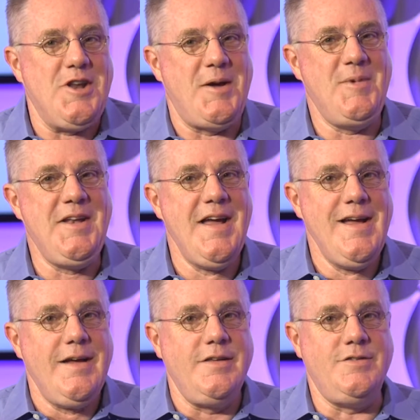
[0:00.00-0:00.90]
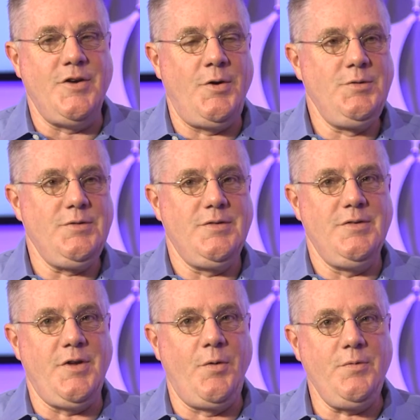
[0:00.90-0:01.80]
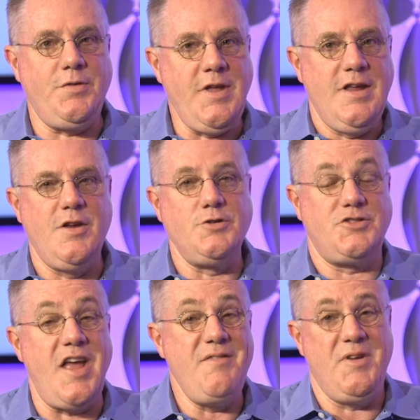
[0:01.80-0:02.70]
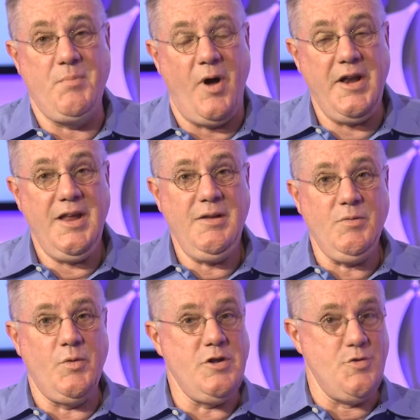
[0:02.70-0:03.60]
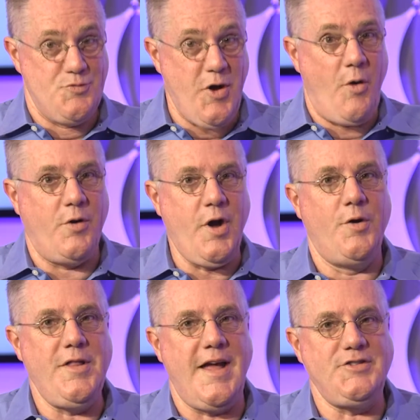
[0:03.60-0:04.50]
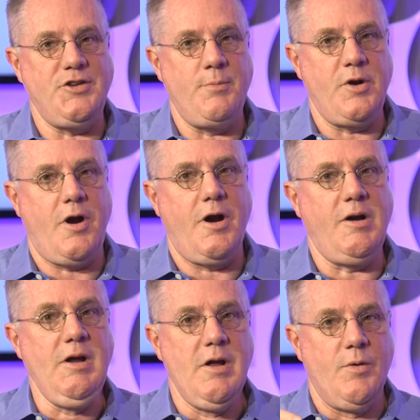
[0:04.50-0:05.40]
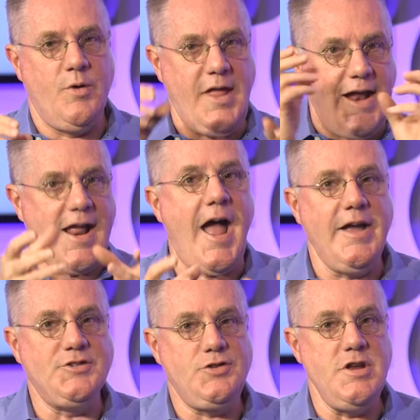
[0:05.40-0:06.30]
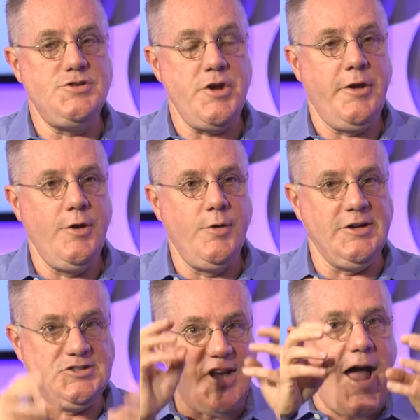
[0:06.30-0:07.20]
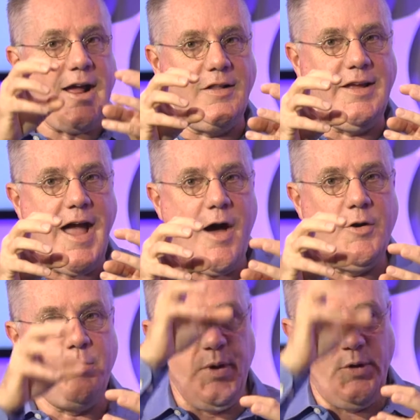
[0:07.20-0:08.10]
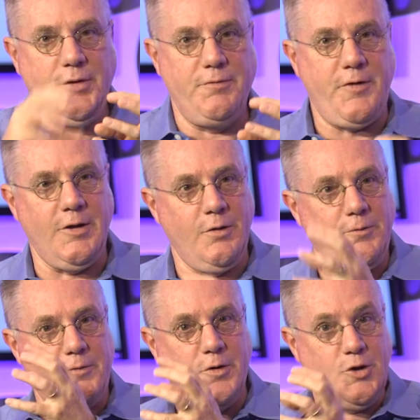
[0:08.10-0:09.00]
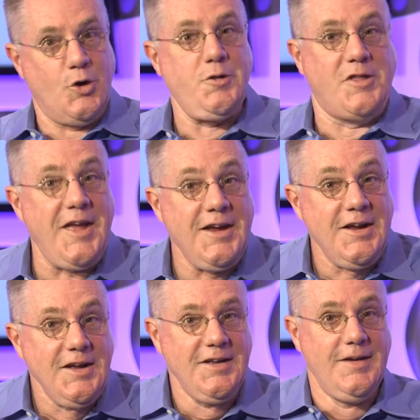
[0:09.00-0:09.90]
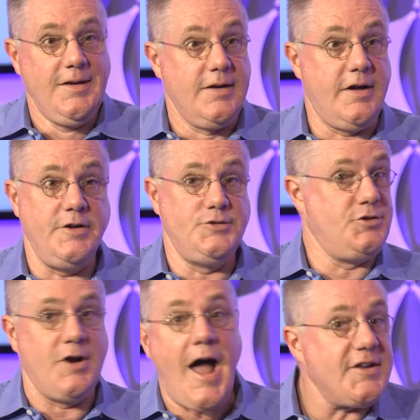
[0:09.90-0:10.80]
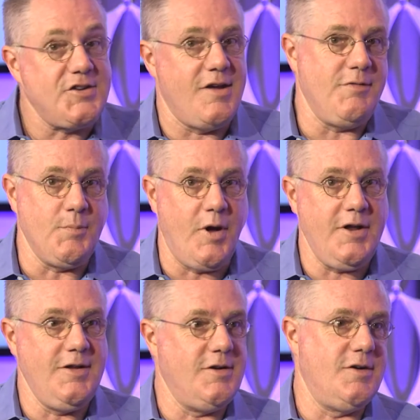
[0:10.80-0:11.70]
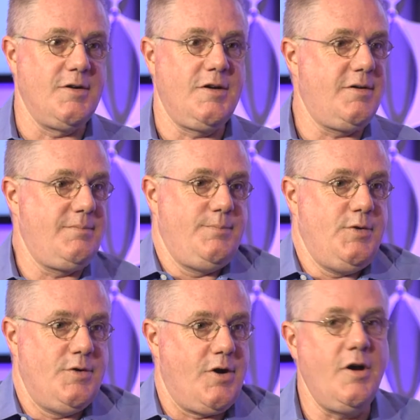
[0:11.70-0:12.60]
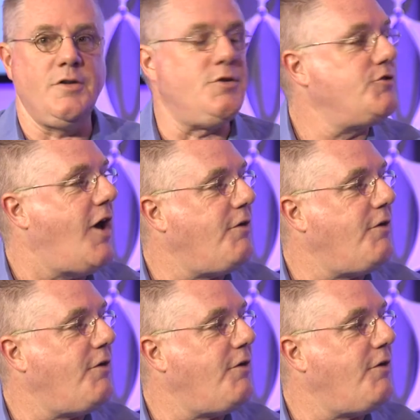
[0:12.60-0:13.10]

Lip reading: I mean, don't think you're saving money when you don't go to that seminar where that guy is teaching you exactly how to build the funnel for your thing, because you're not saving money. You're hurting yourself.